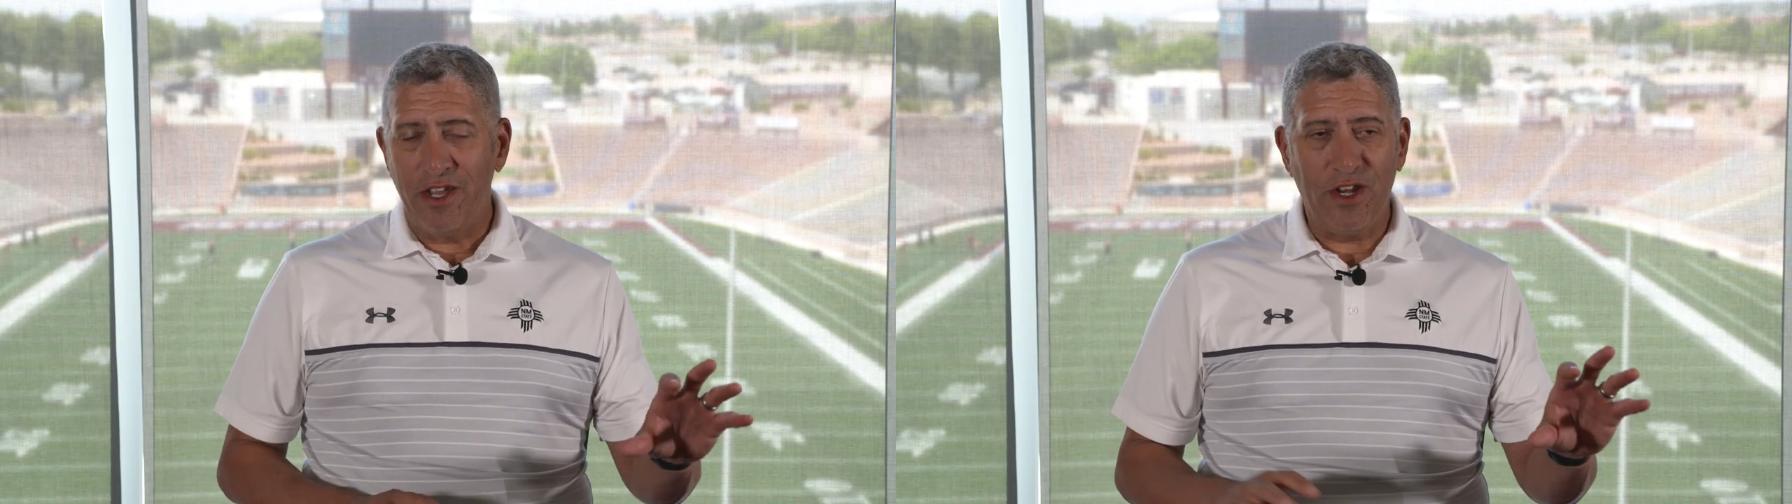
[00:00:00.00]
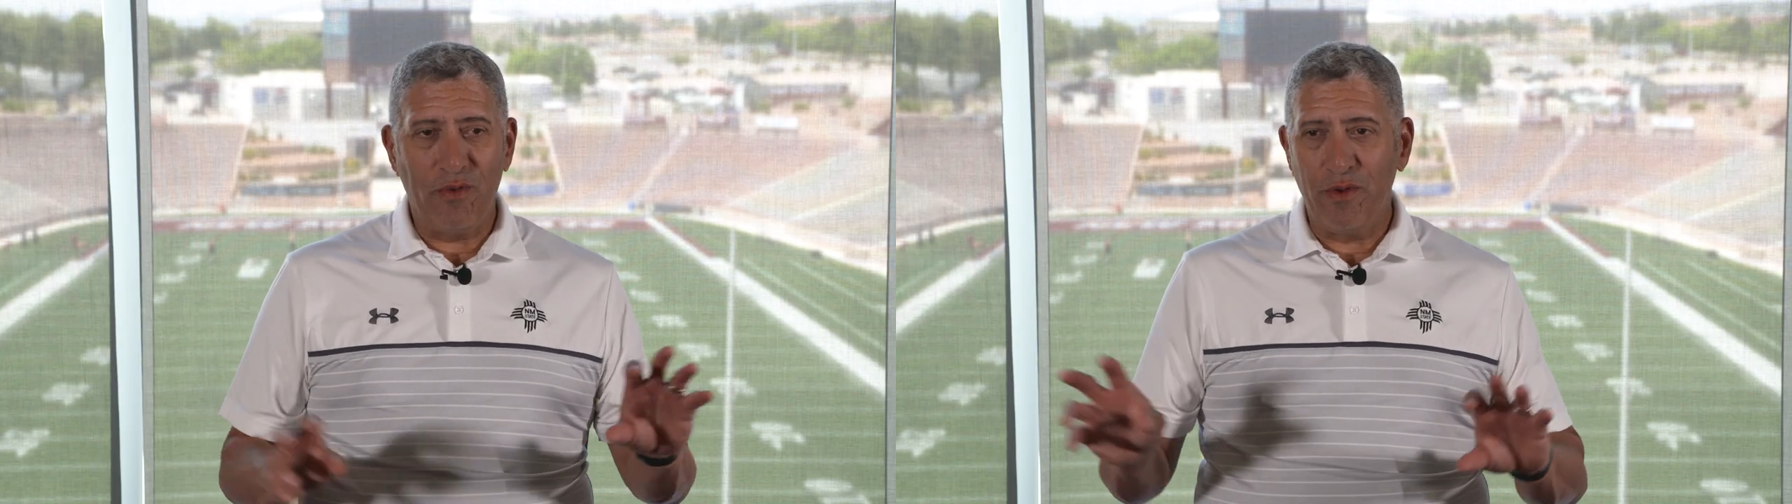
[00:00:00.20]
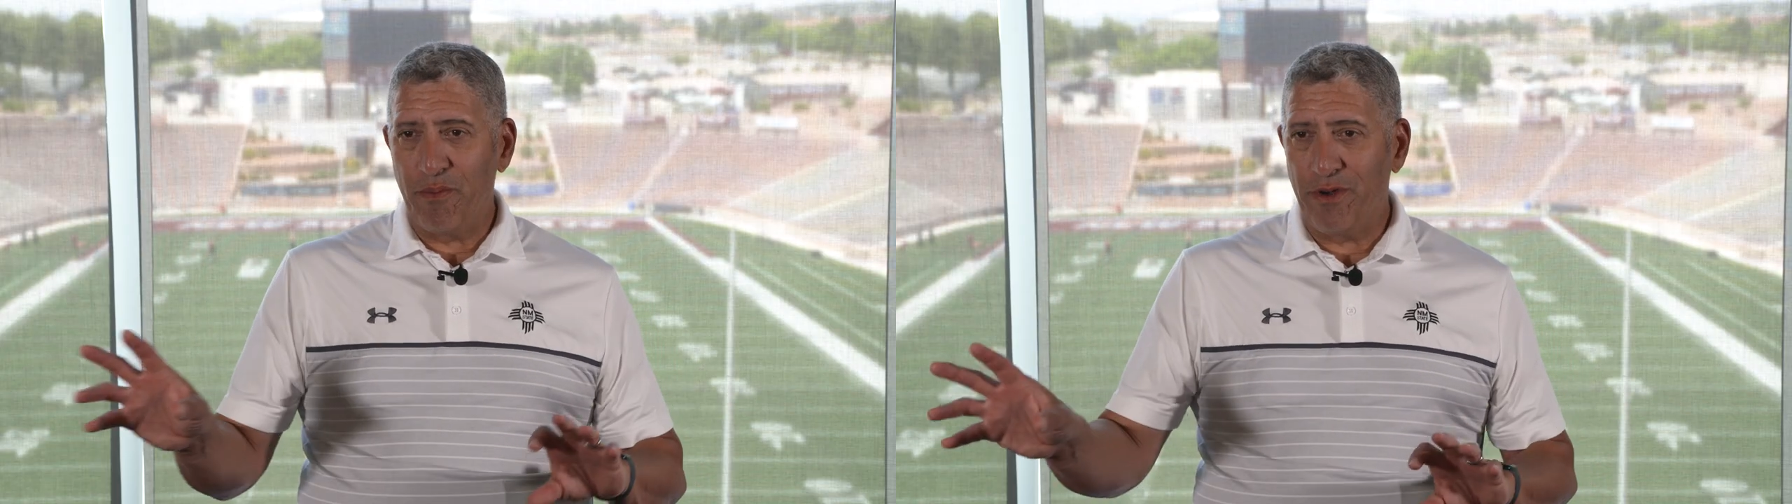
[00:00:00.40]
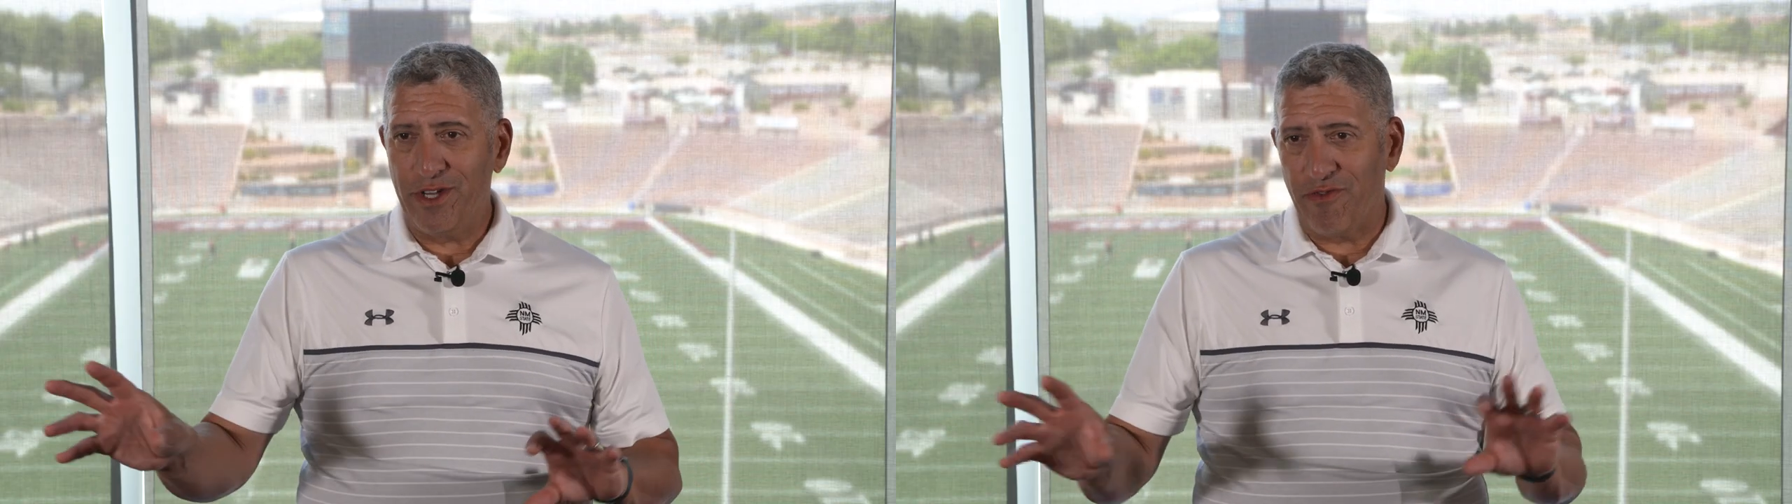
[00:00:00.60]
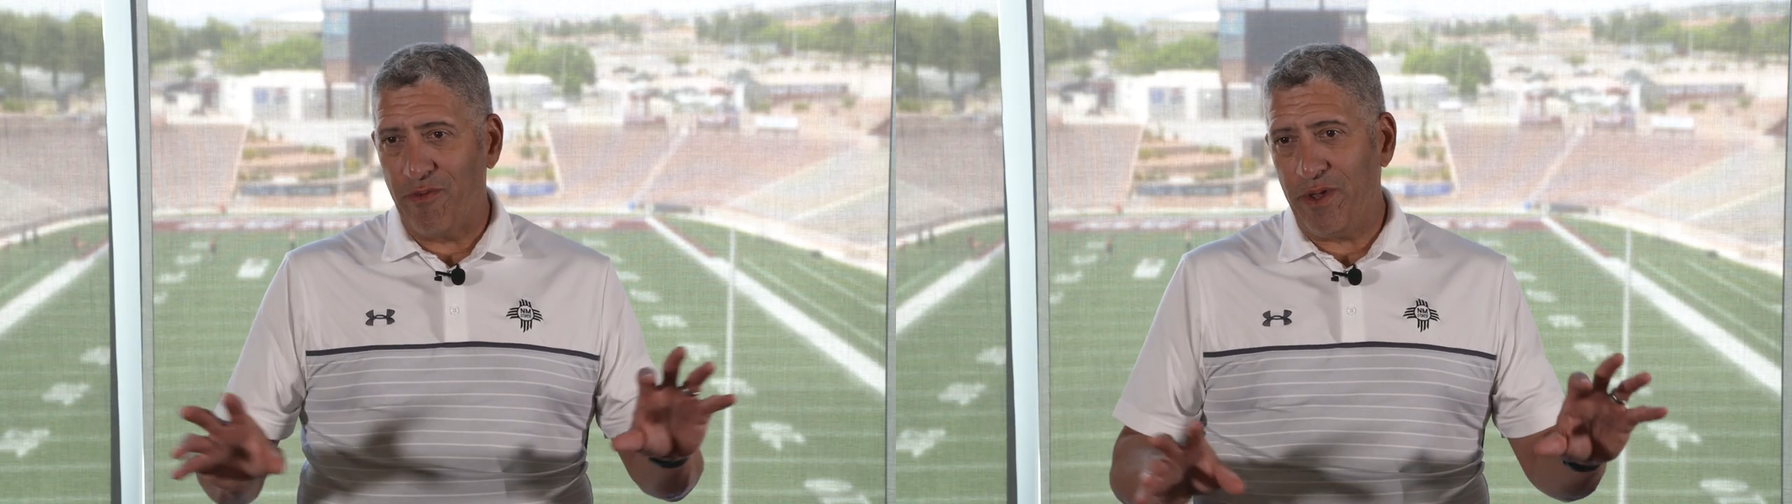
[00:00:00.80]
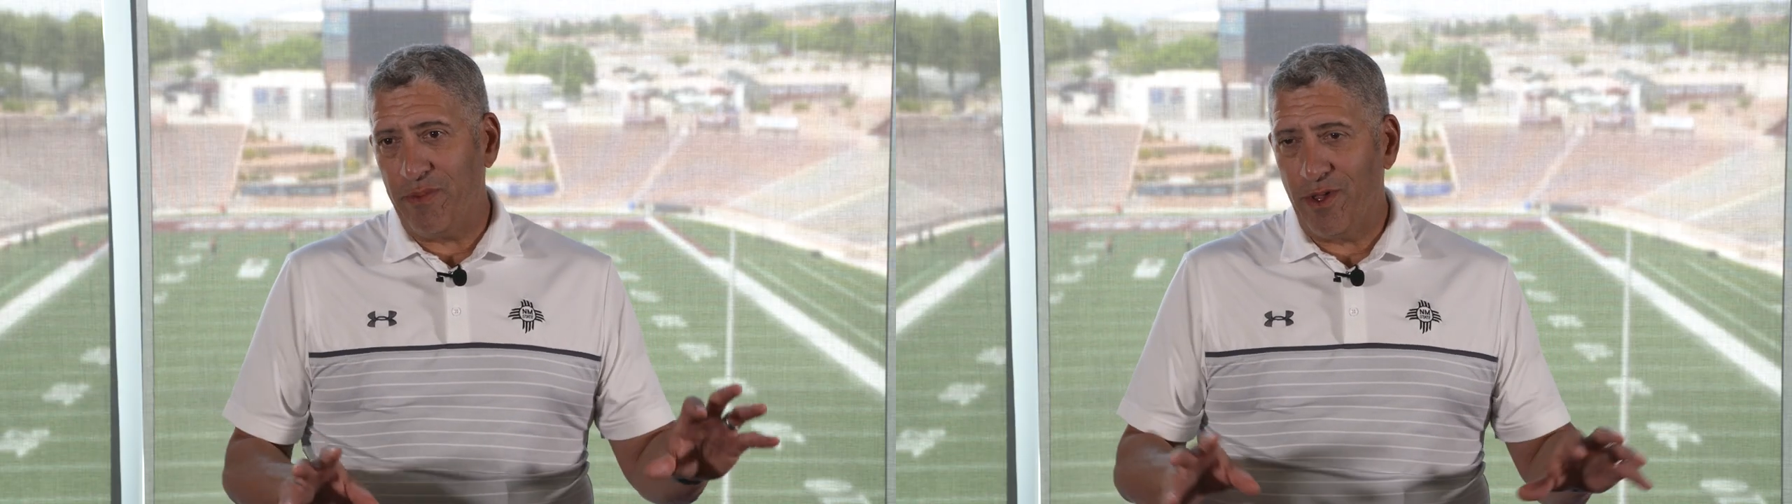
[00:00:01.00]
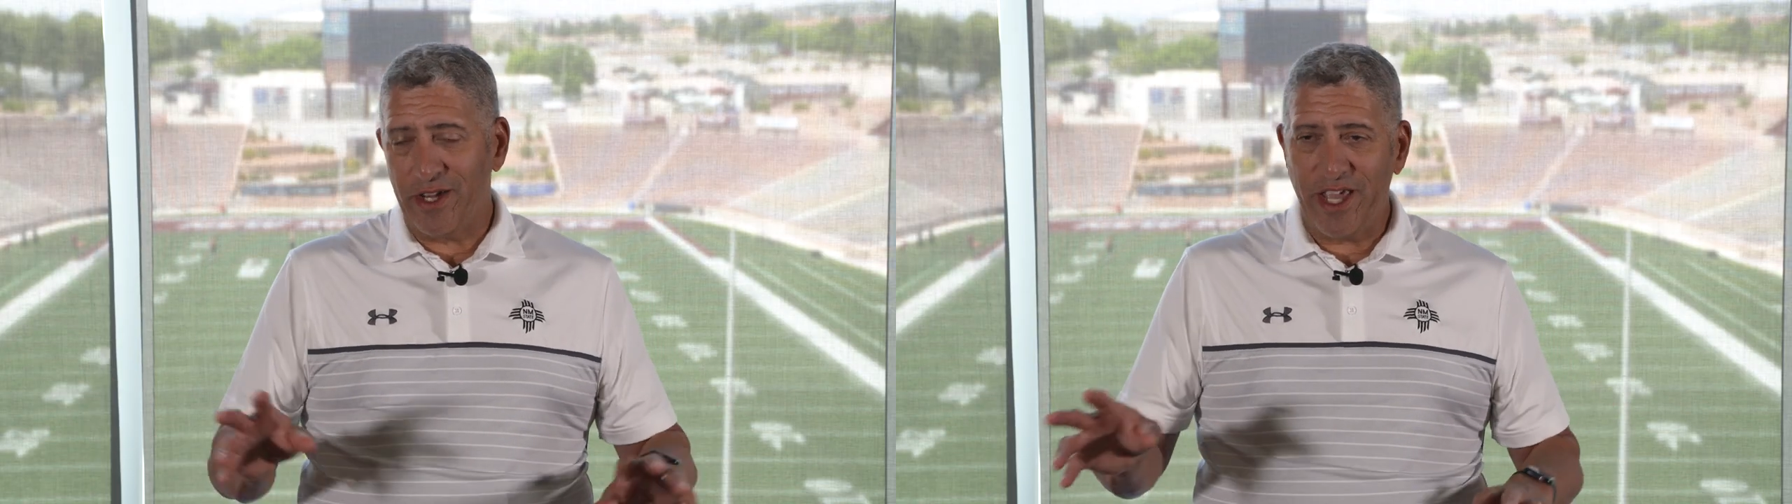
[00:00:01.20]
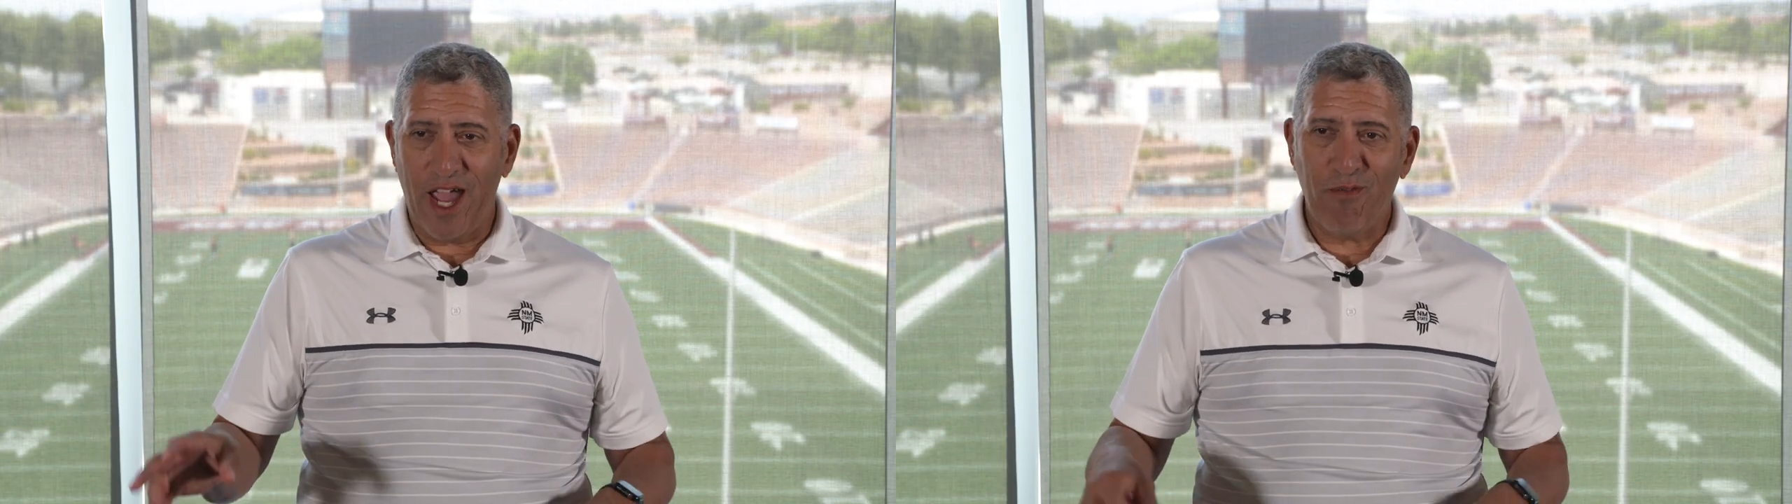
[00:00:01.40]
you know, we would put different people
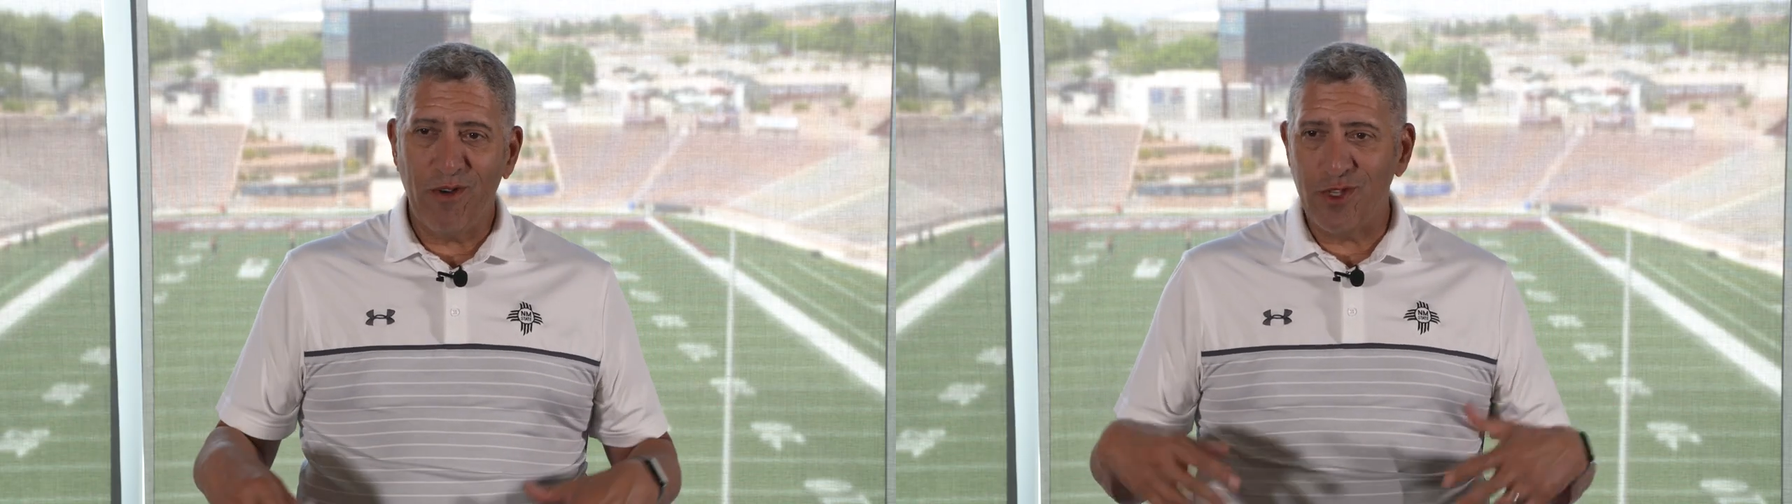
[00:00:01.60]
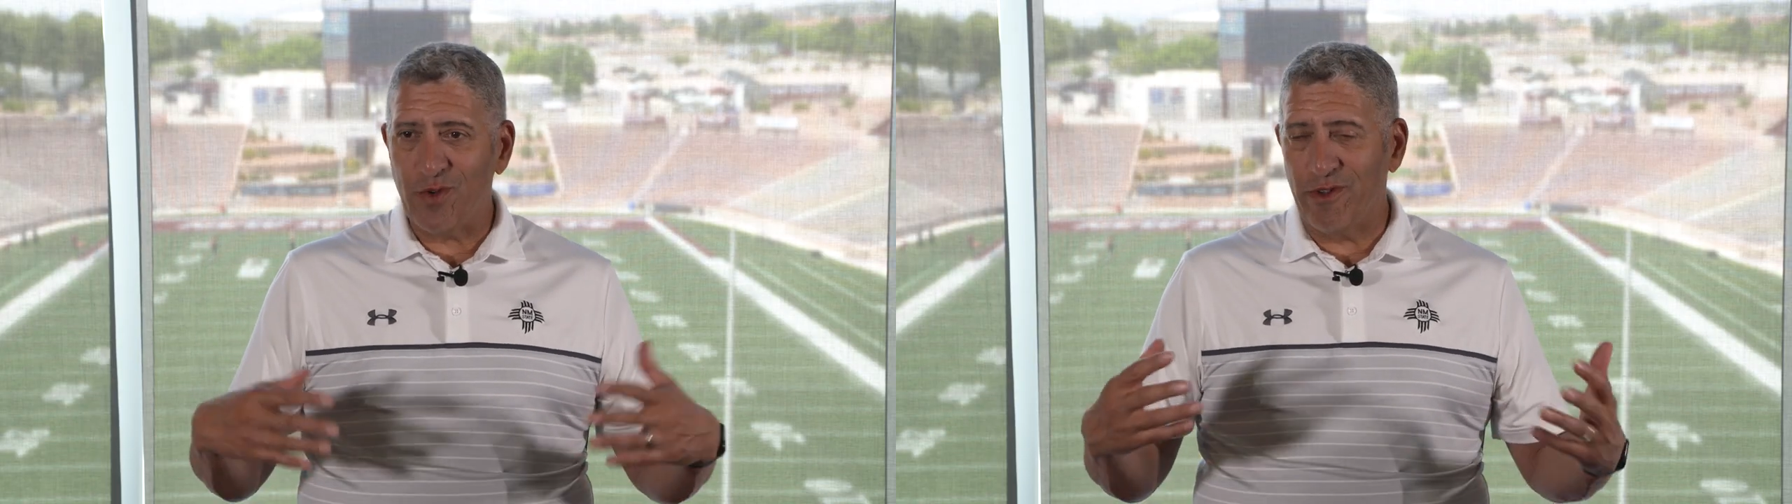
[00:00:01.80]
on cameras,